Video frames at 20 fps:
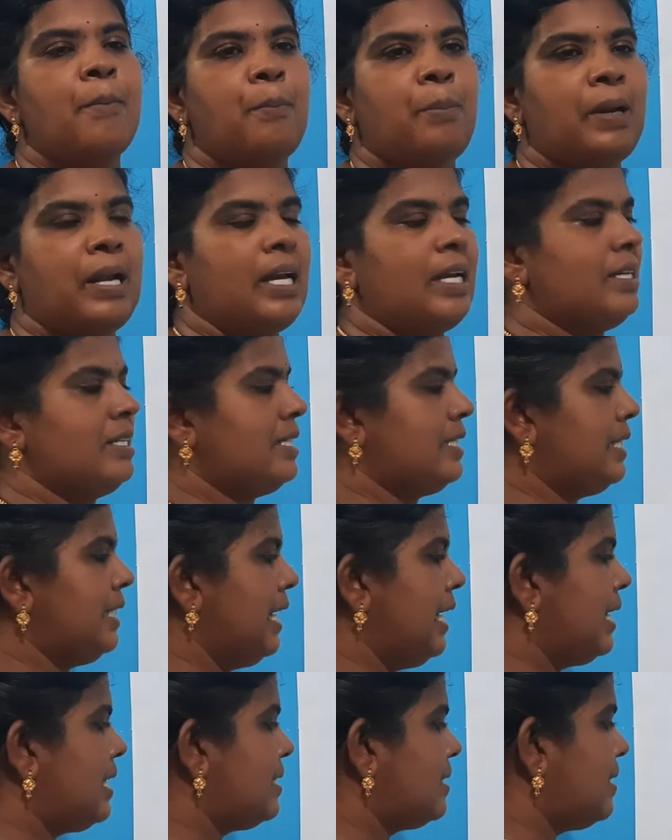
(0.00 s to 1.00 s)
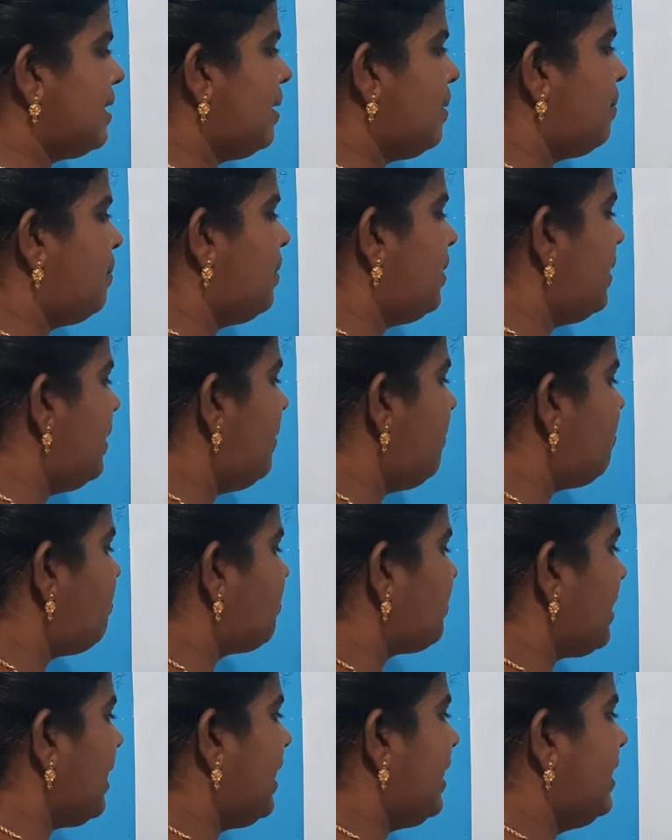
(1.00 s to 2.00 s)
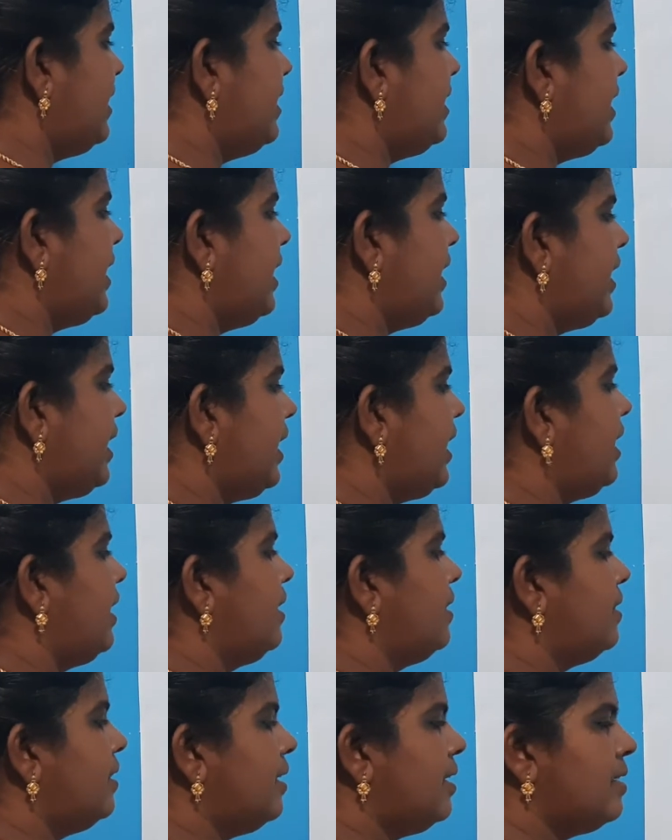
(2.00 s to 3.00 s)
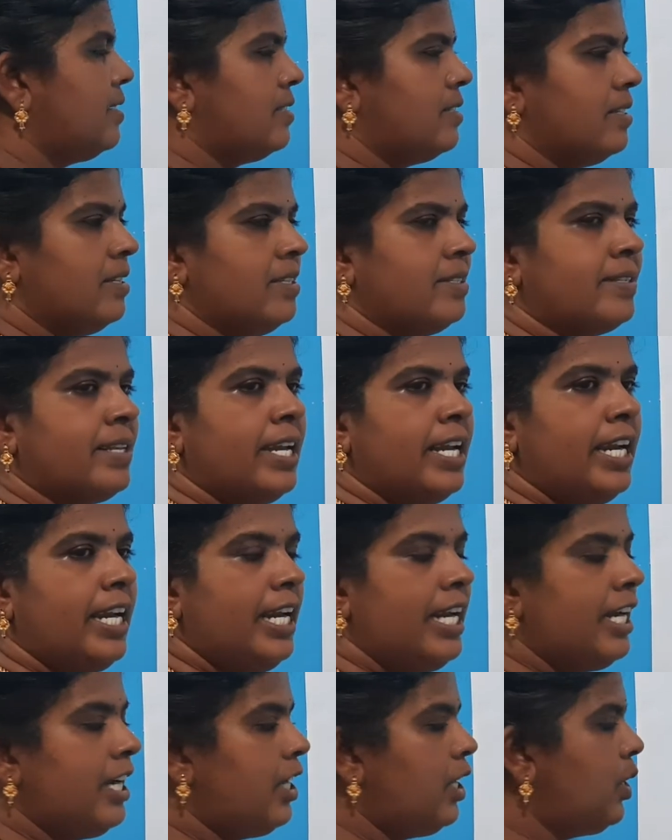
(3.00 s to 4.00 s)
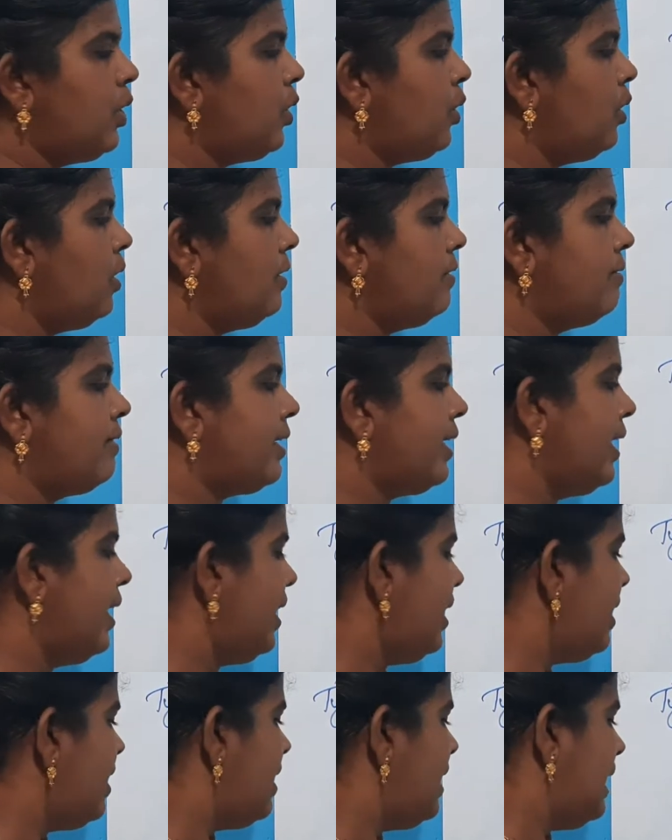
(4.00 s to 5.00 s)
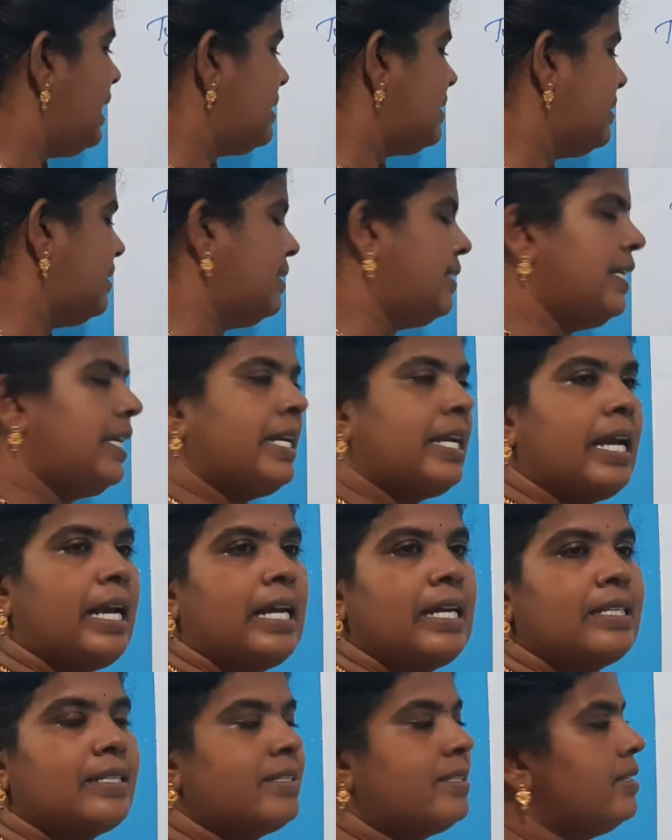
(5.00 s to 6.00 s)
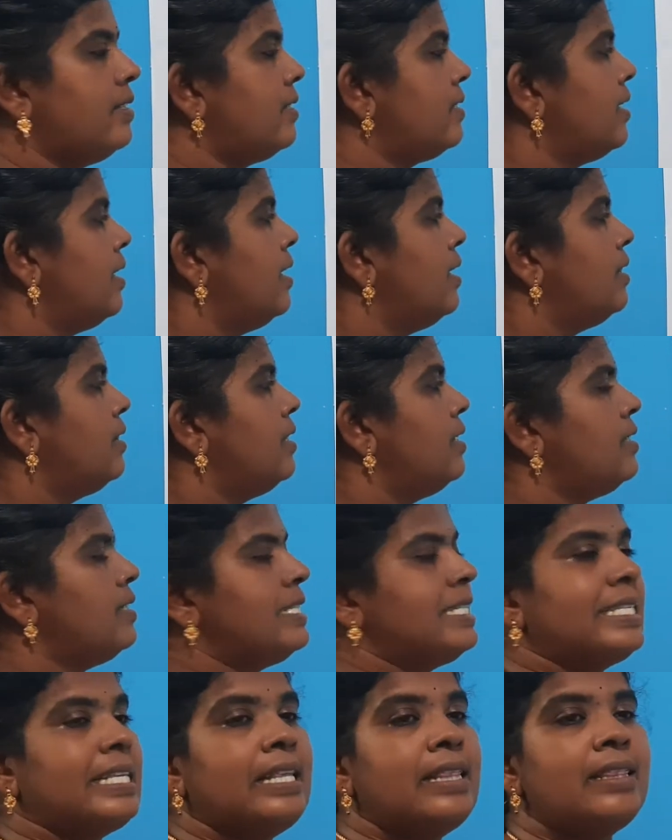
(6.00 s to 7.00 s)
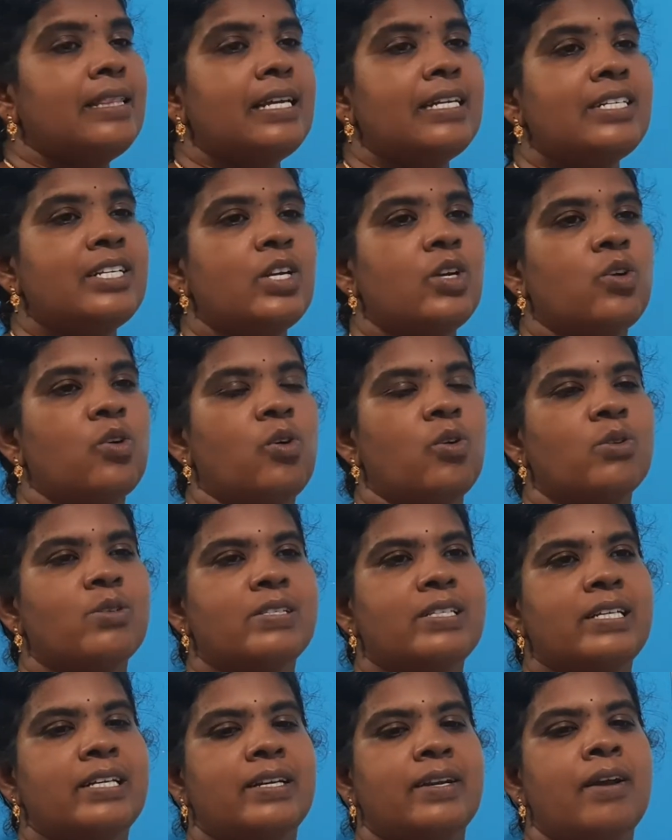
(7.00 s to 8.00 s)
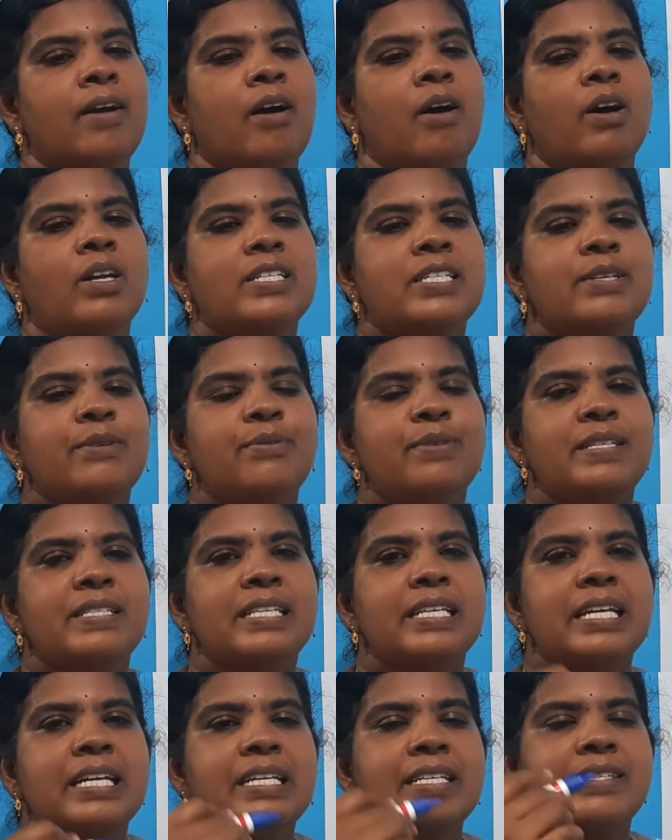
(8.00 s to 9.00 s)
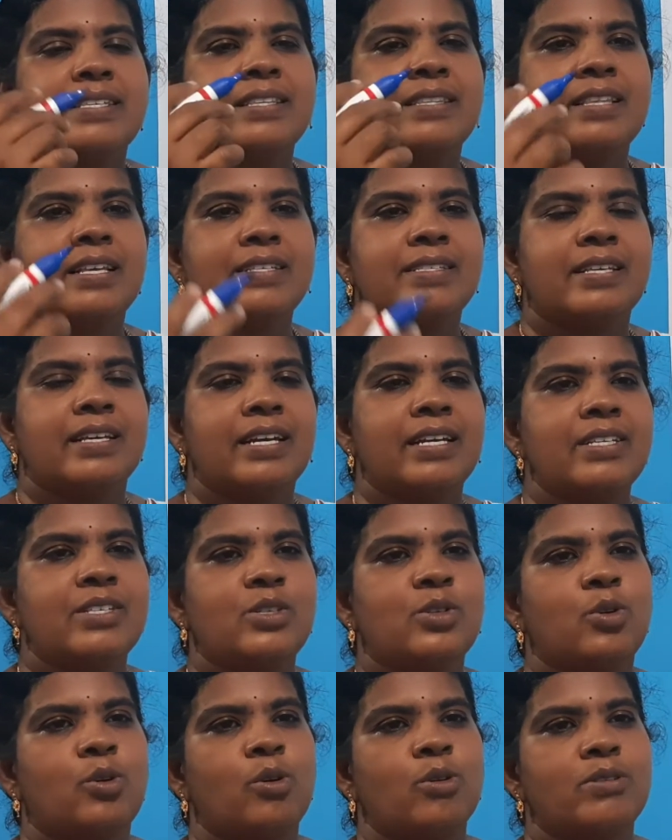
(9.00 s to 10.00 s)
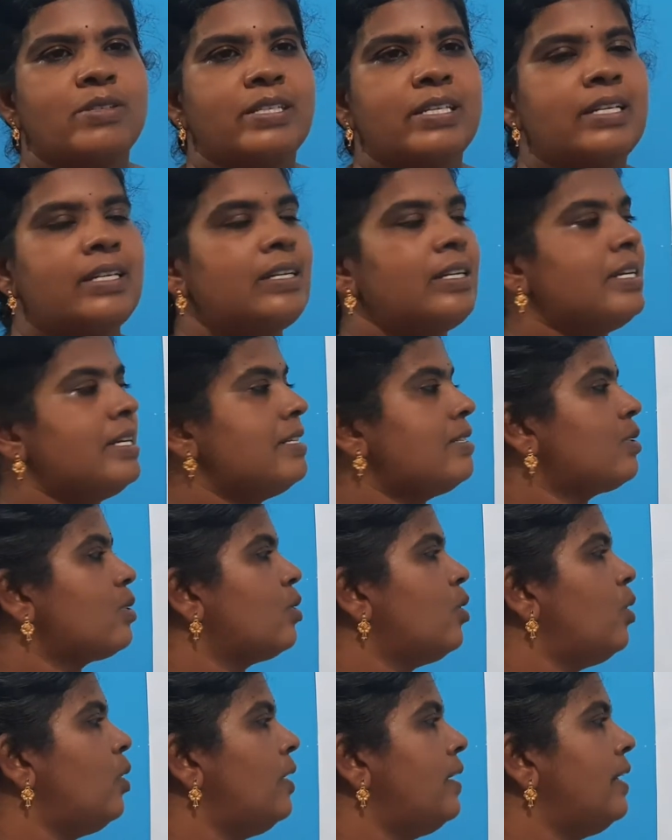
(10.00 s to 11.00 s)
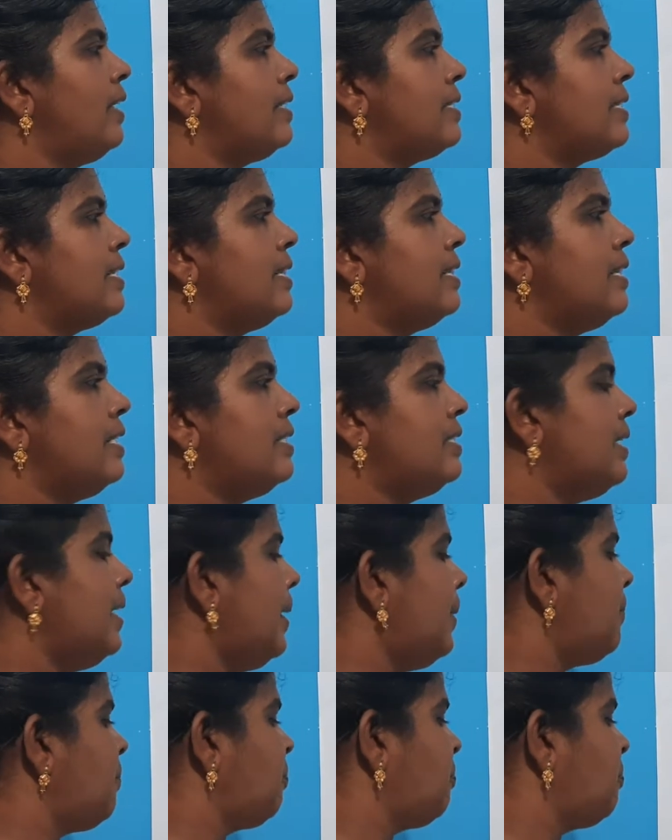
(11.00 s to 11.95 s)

plants. Example, IAA, that is indole 3-acetic acid. Then synthetic auxin, artificially synthesized auxin is called synthetic